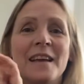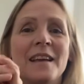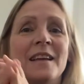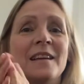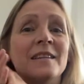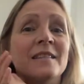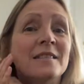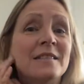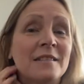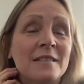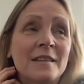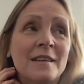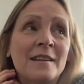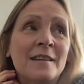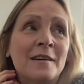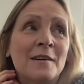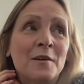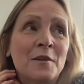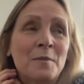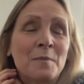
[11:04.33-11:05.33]
is
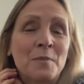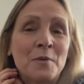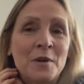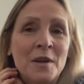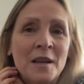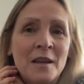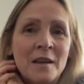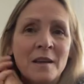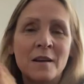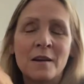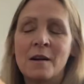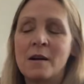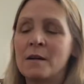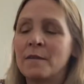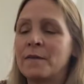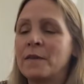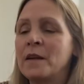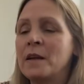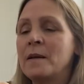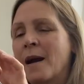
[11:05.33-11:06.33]
putting in
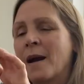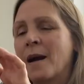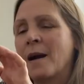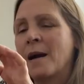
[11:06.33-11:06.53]
coffee.